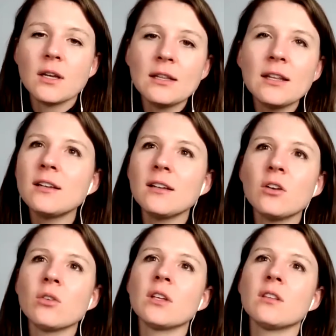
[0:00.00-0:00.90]
And then
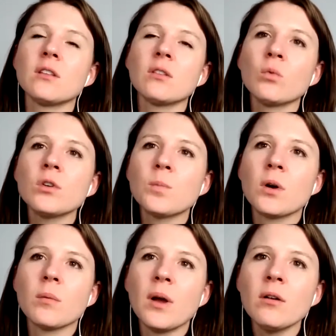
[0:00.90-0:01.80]
like the worst
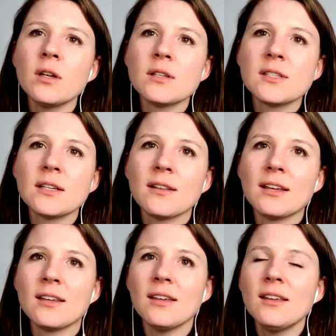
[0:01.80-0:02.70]
part about it is that like